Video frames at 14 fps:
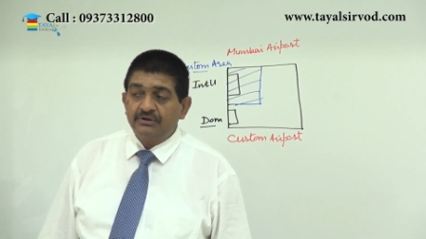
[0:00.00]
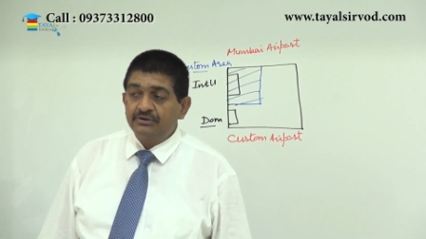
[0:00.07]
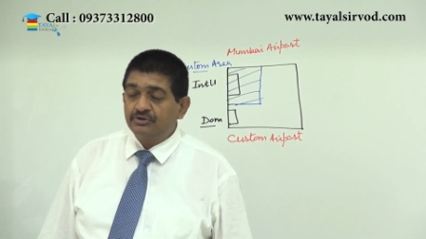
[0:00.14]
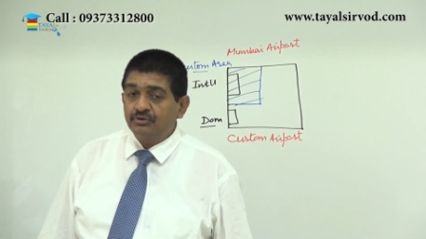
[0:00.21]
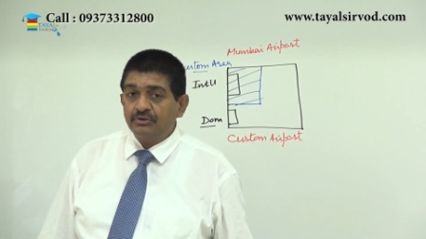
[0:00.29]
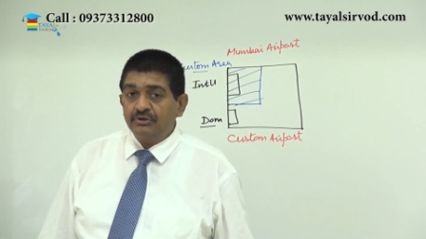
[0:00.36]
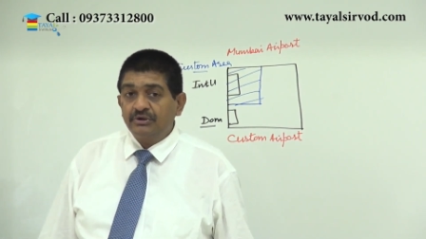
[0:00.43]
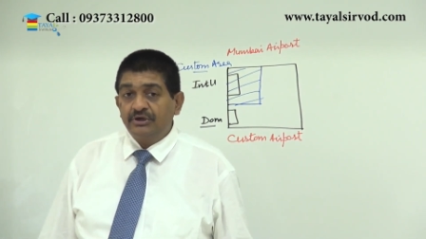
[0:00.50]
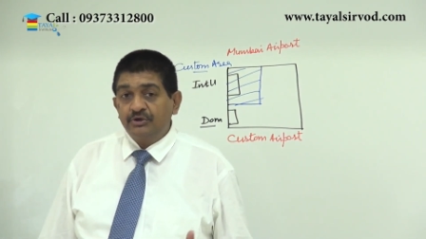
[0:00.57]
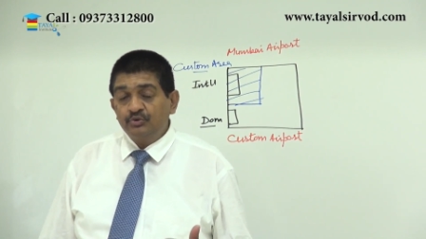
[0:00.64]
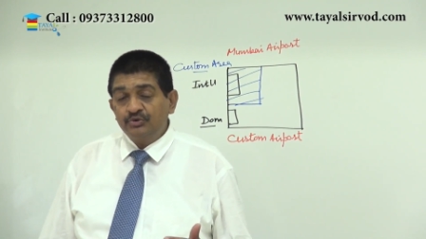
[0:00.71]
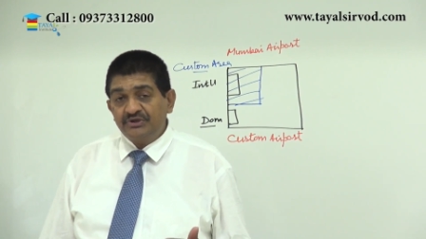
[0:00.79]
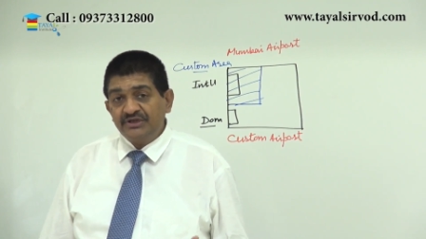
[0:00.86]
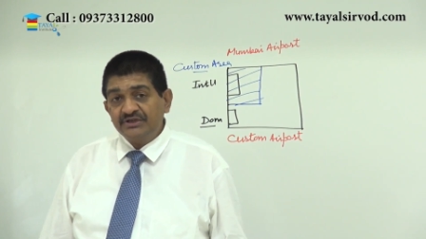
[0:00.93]
So
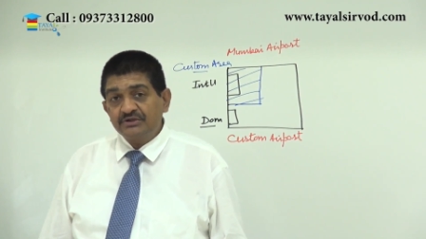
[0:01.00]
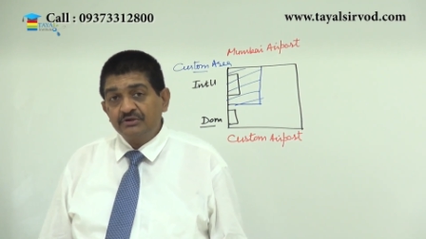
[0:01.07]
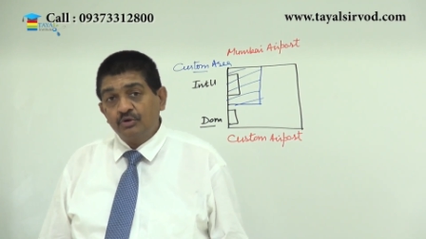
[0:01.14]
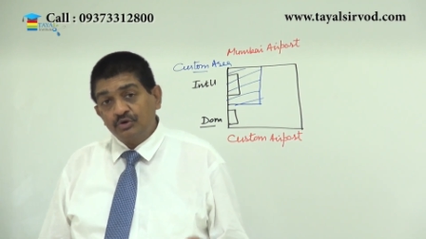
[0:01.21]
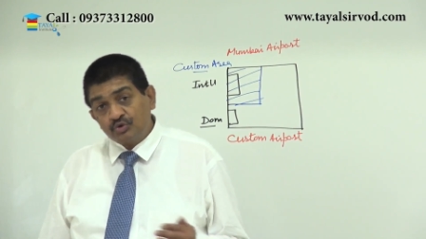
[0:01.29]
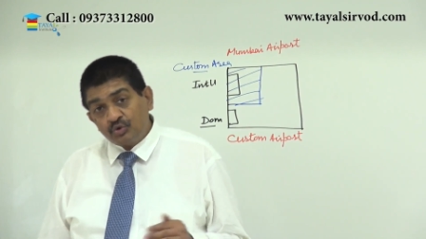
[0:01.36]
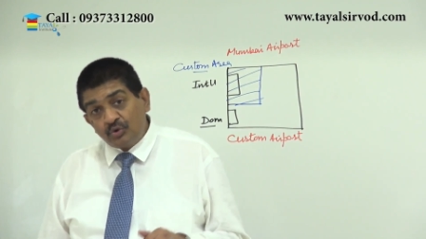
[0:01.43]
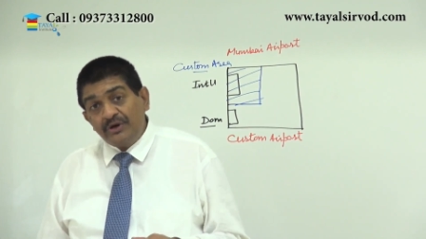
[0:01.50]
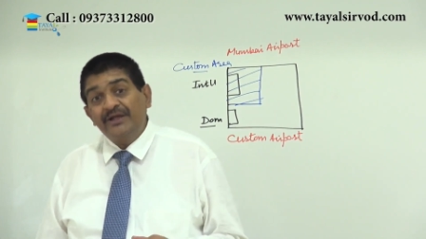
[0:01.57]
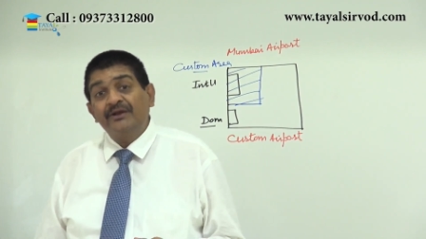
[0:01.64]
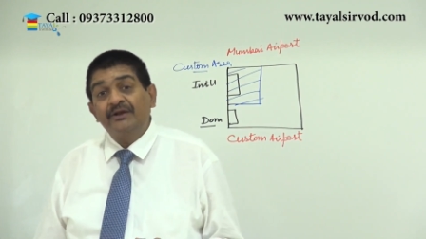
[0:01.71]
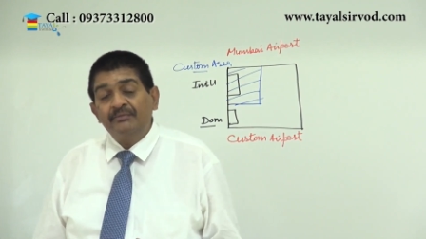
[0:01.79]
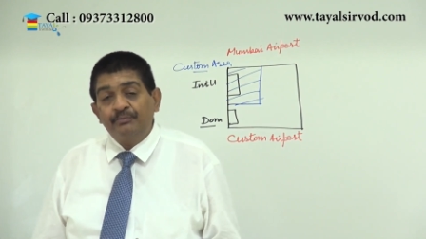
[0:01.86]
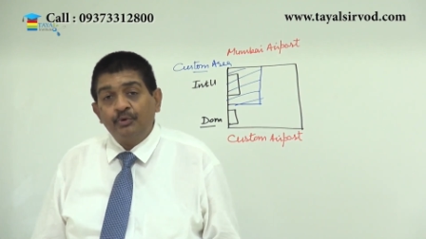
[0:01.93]
duty is not
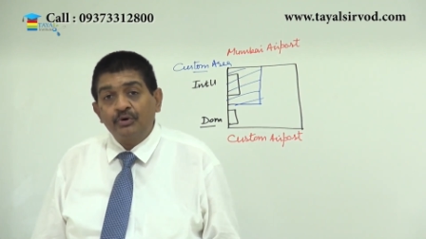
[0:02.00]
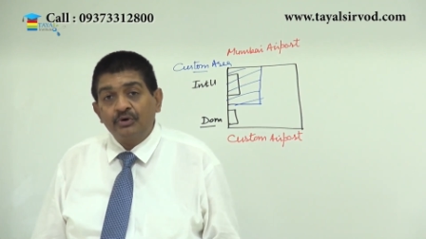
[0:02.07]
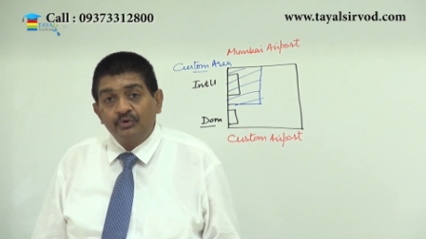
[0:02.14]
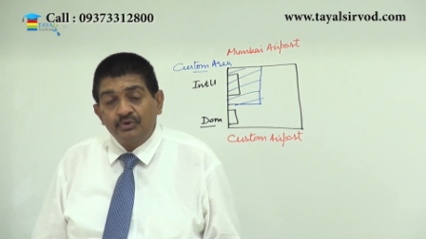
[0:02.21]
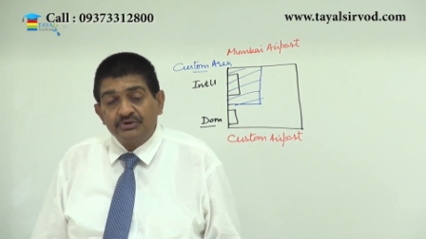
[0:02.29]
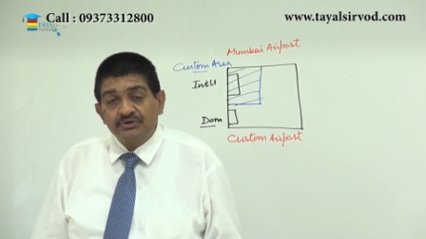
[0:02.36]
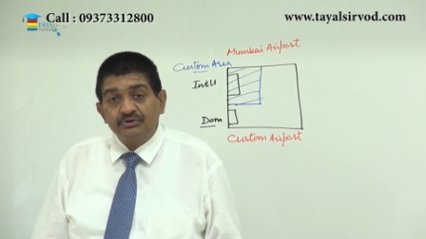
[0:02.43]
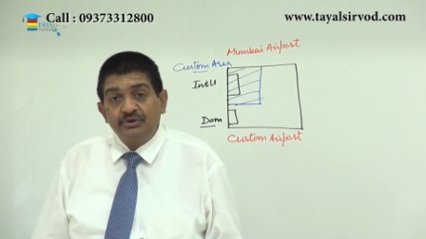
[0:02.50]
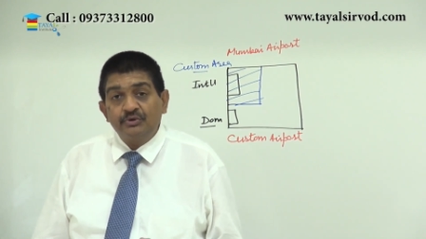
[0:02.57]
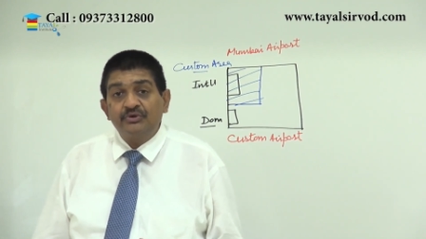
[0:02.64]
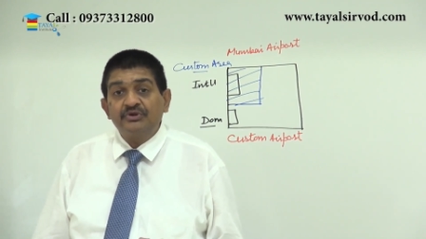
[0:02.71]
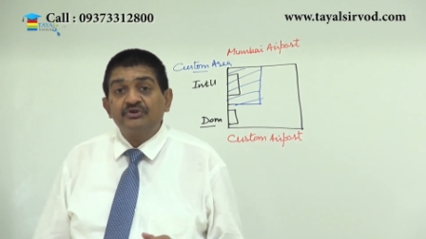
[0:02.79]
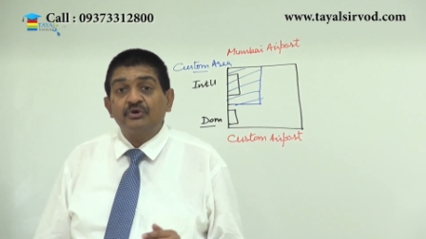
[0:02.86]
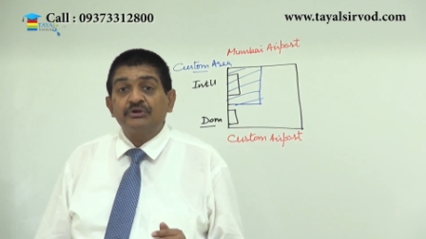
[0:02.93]
only on import goods,
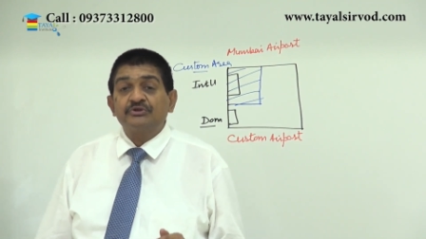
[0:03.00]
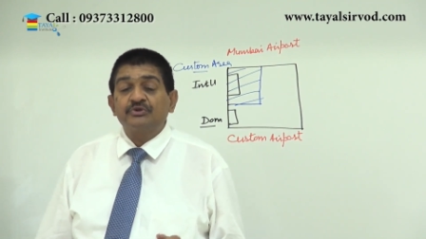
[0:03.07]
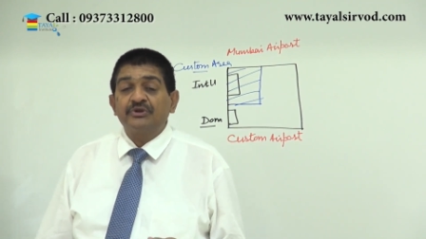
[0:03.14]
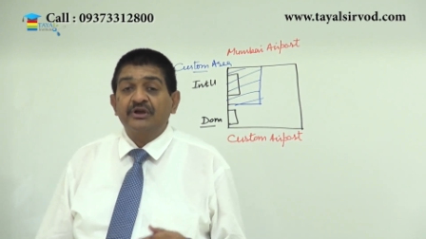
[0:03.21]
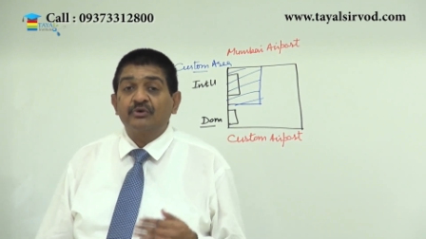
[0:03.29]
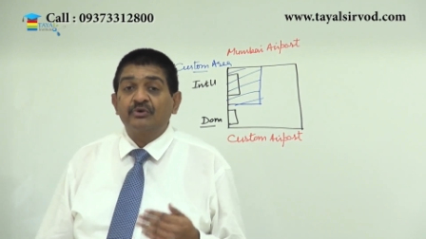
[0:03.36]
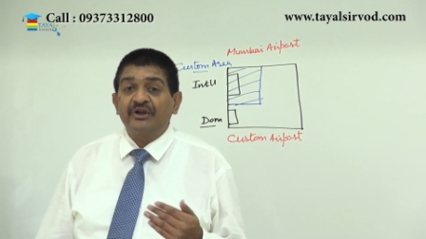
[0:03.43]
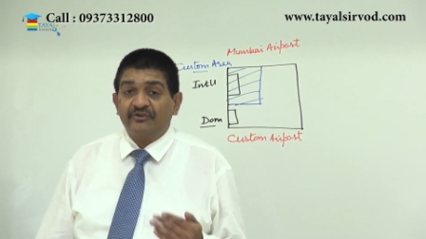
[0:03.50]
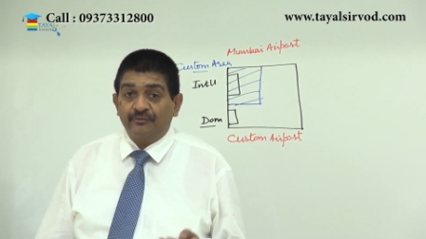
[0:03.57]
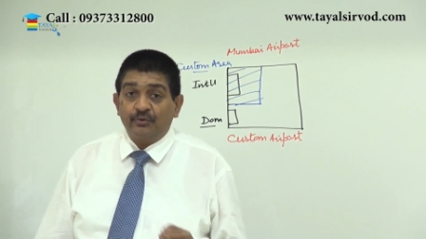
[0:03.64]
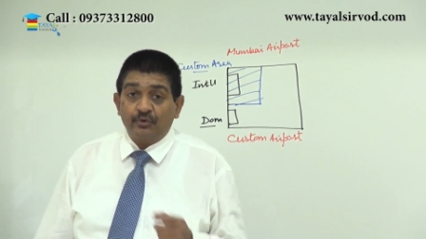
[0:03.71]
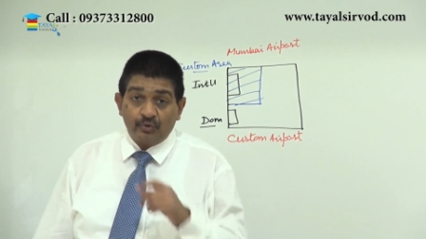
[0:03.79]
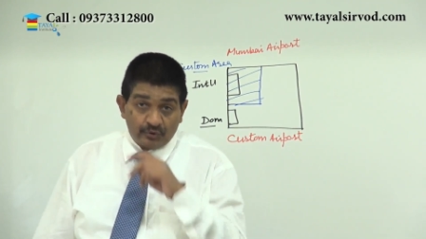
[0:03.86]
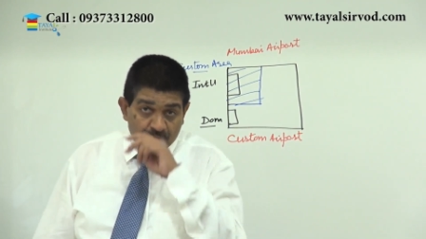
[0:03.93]
duty is also there on
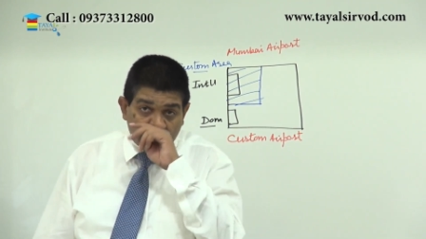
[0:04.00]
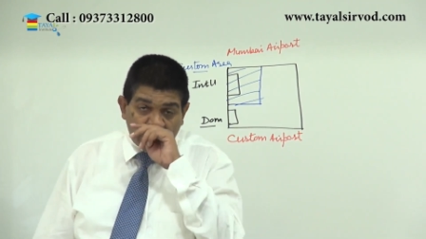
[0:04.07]
export goods.